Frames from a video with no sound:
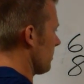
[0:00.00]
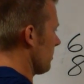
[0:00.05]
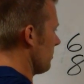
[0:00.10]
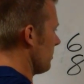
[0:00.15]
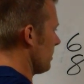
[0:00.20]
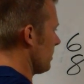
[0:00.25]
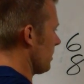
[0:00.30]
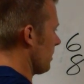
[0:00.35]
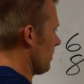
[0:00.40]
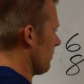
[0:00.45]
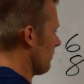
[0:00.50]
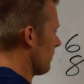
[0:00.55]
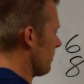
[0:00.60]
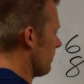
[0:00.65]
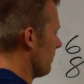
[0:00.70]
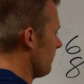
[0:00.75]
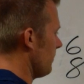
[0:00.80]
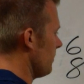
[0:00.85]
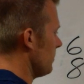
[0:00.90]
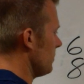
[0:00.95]
It can be kind of
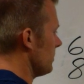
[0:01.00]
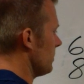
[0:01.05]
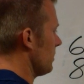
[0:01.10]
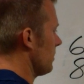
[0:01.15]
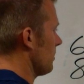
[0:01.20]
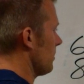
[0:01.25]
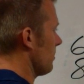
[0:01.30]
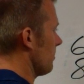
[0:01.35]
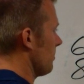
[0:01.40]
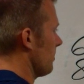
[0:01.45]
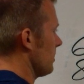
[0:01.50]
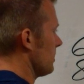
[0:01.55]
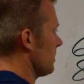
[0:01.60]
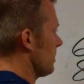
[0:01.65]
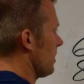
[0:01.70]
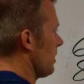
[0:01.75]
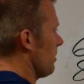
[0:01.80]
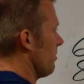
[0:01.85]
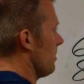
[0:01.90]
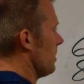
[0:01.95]
confusing. It
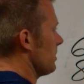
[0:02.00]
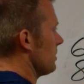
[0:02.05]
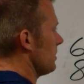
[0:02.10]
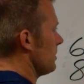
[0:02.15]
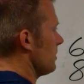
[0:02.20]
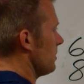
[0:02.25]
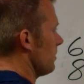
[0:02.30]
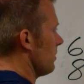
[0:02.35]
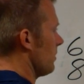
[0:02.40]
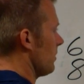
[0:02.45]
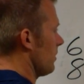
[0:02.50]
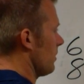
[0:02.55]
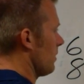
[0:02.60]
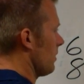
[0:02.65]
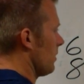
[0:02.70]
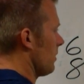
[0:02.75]
makes it kind of messy too.